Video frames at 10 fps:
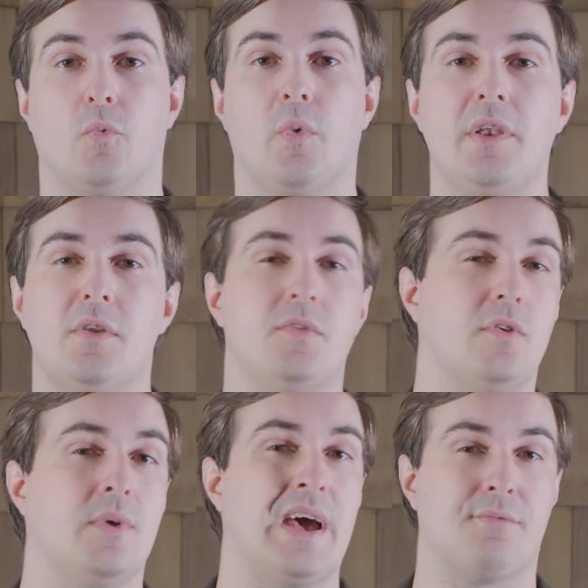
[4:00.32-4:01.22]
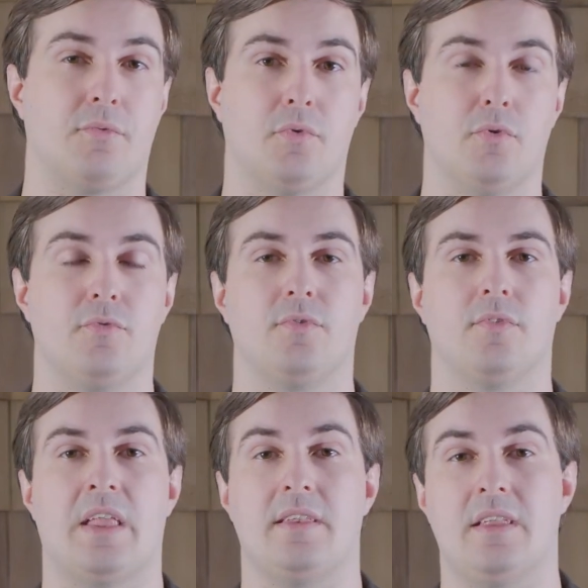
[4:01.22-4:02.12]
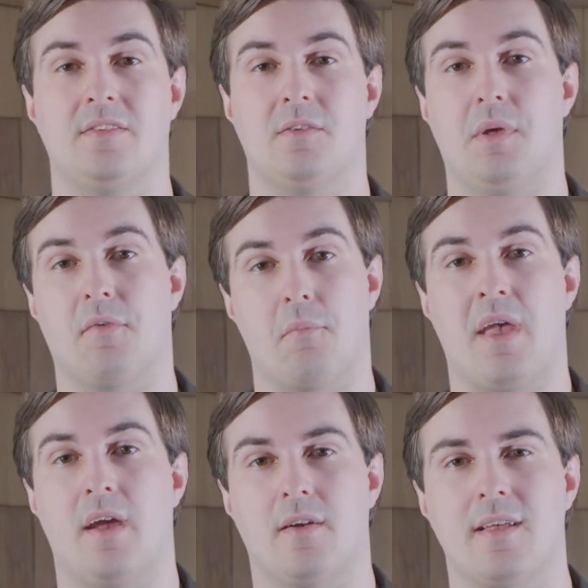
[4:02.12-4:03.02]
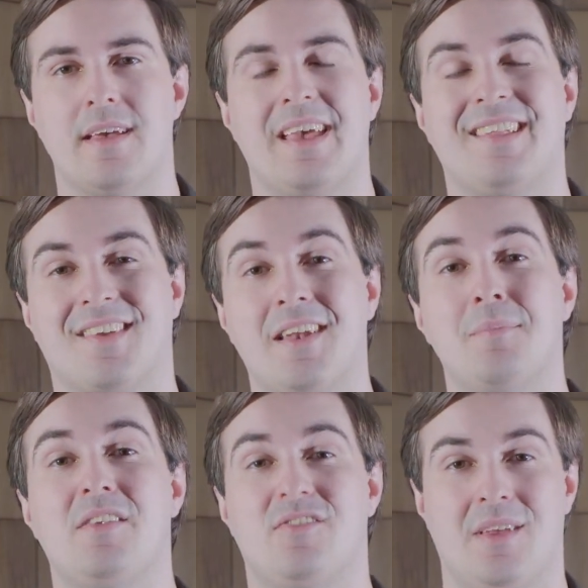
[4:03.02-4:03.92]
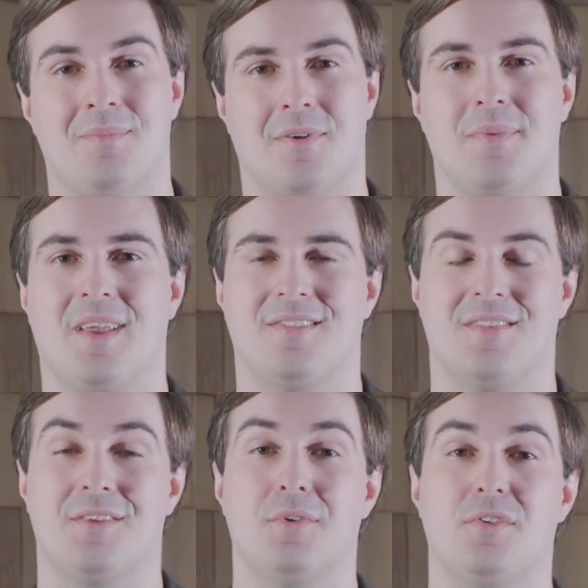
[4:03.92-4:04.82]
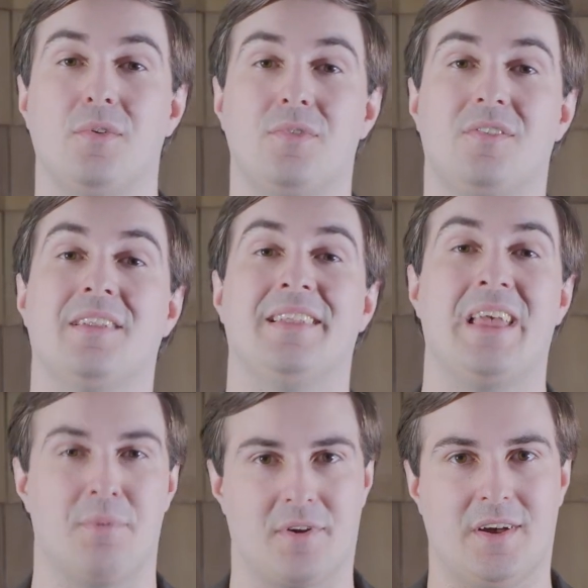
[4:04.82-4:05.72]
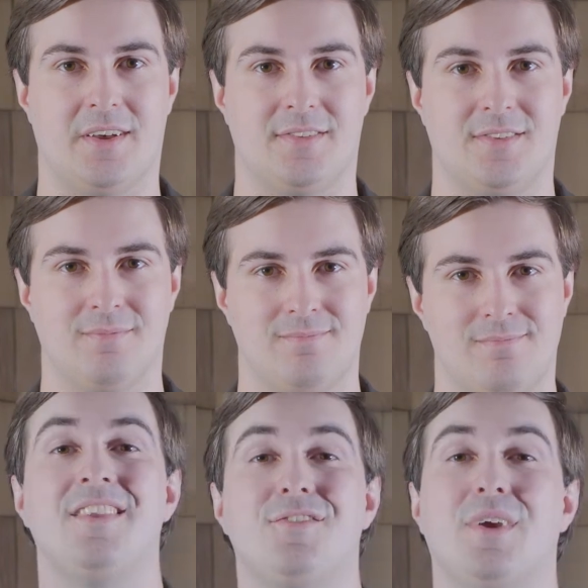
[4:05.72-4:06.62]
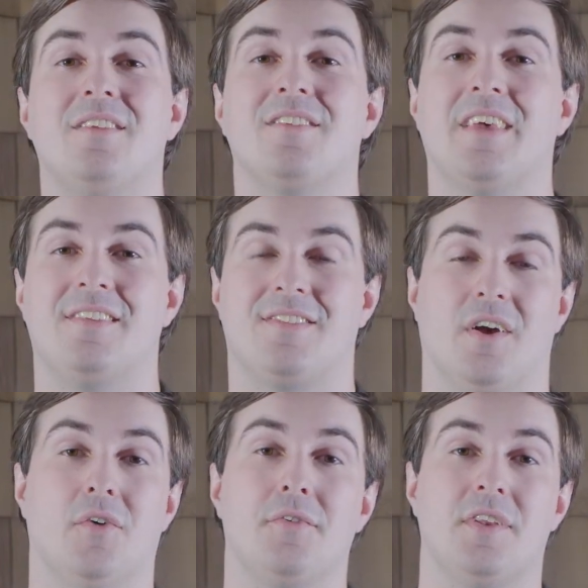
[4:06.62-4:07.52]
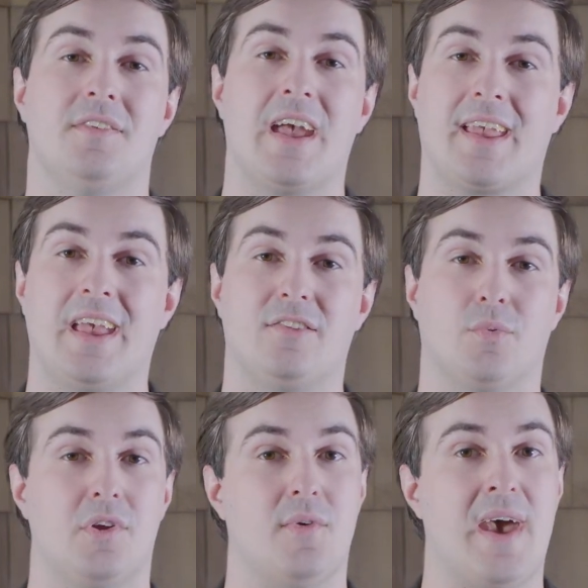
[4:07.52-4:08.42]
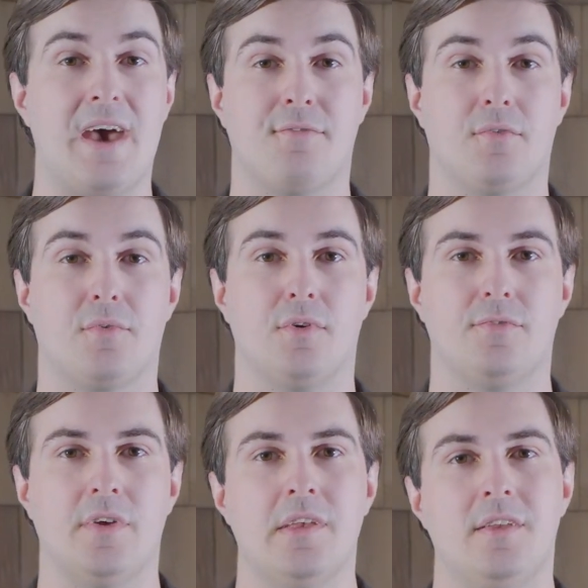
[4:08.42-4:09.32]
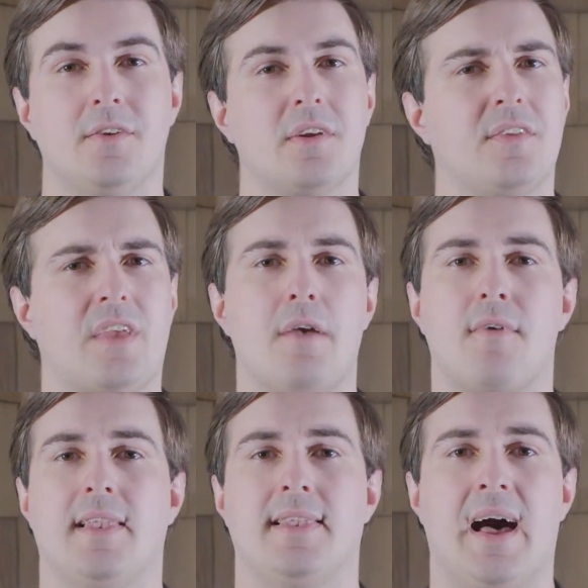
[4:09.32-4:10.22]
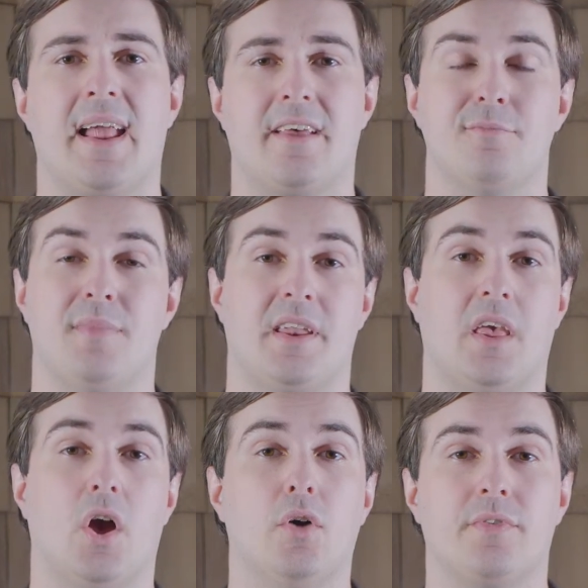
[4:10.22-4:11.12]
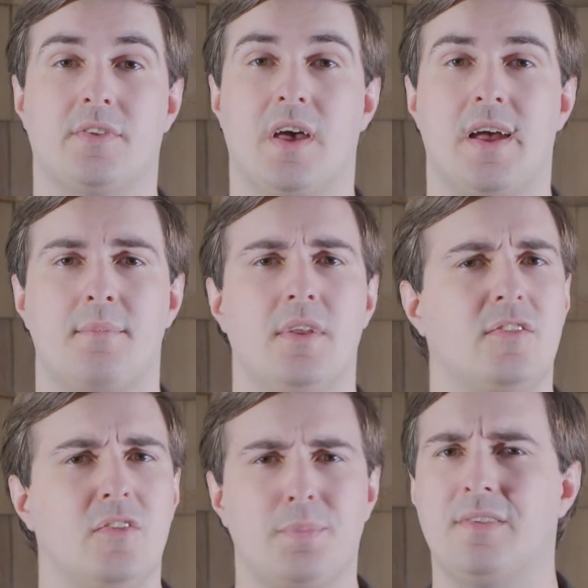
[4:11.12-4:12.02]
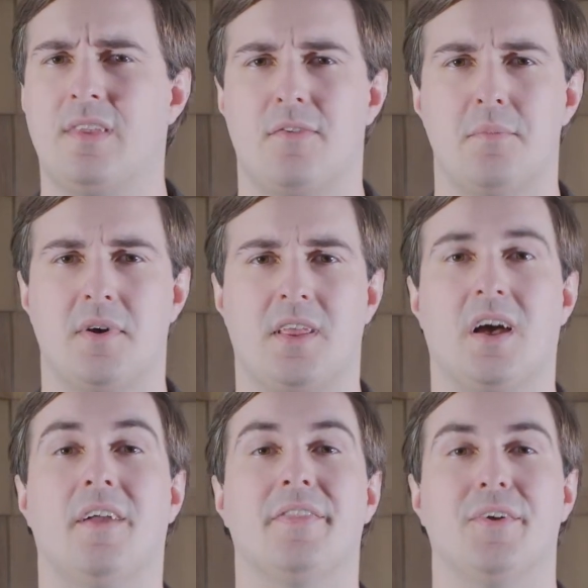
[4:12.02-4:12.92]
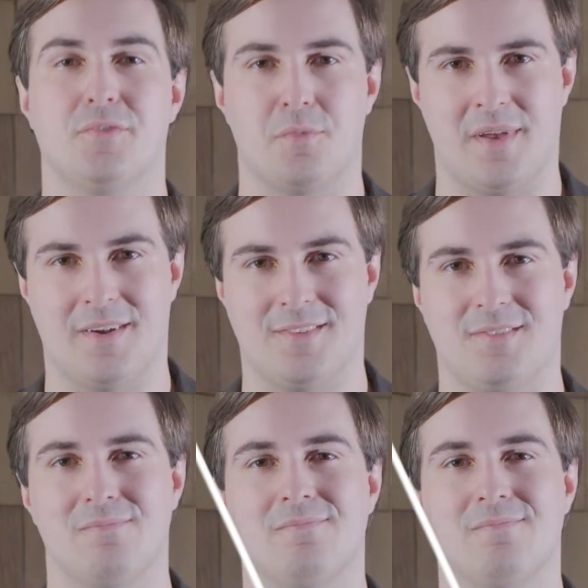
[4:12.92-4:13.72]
when you do have a roof that needs to be repaired, it's going to be cheaper because of the reduced labor cost. This translates to over the decades where you have your roof, you're going to save a lot of money over time just by saving money on those repairs.